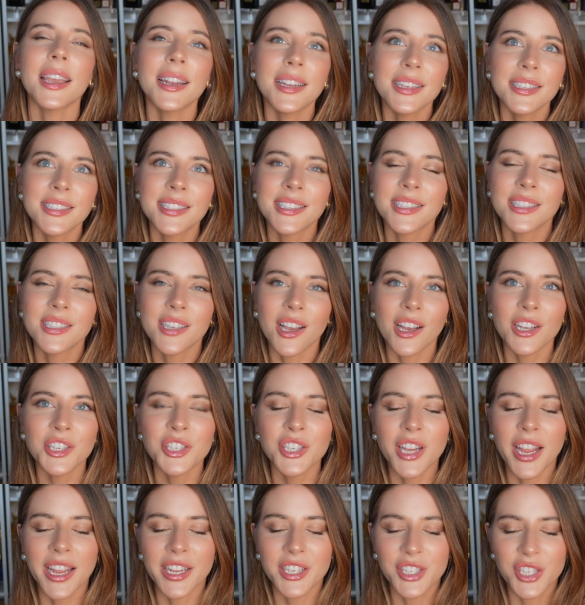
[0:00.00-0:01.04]
It is
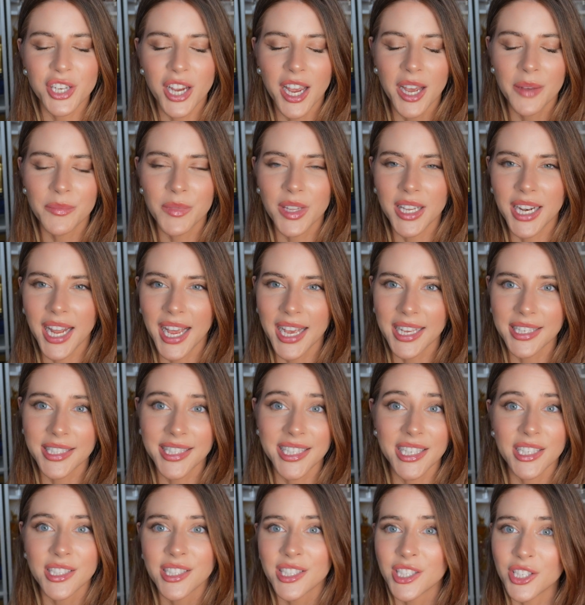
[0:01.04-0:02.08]
such a gem that
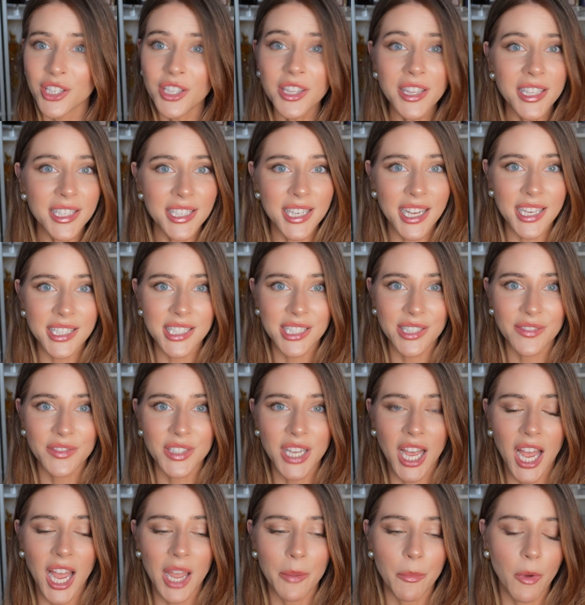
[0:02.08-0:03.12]
has stood the test of
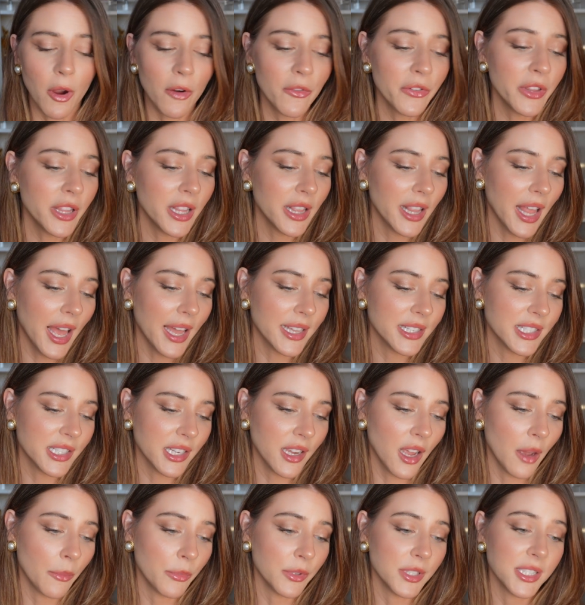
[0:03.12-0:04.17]
time over the
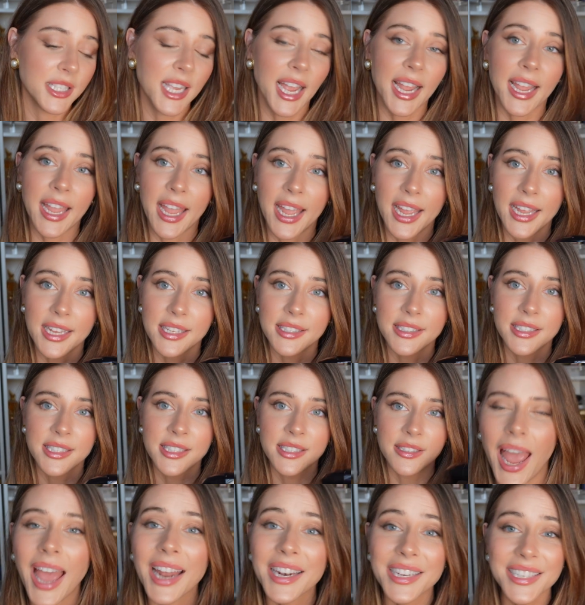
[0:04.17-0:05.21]
last couple
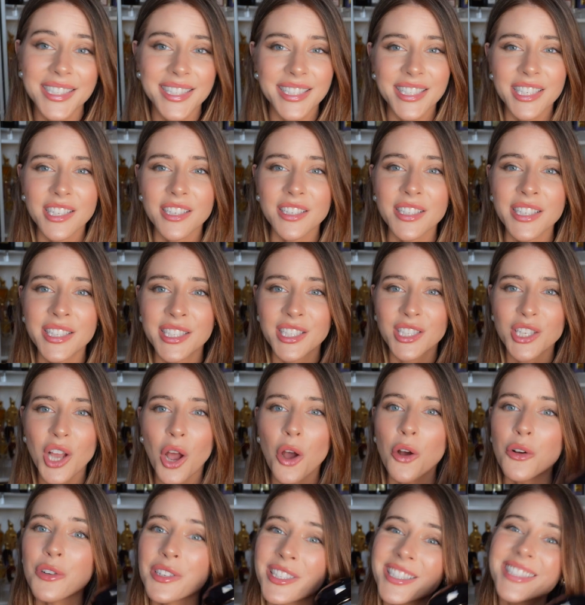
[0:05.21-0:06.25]
decades and is still
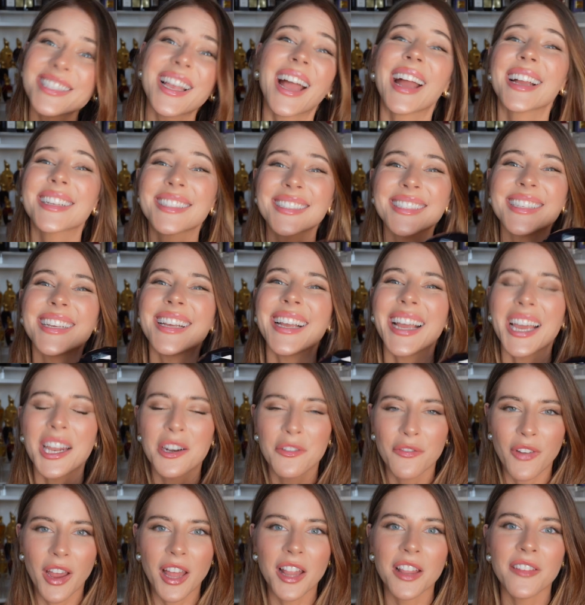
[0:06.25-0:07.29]
so sexy
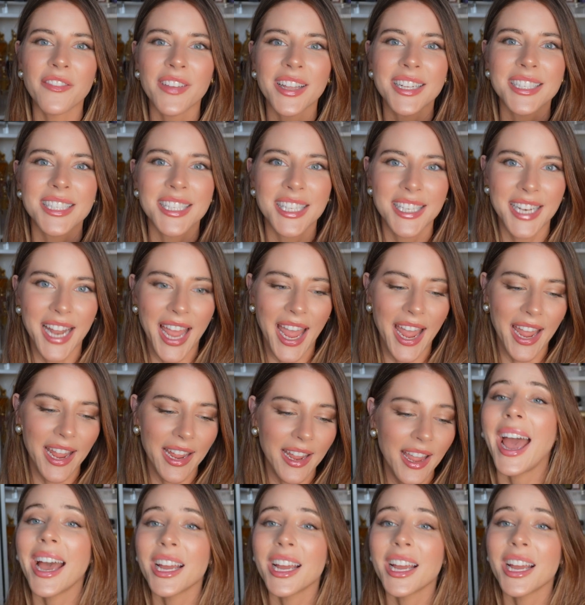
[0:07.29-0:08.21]
and relevant today.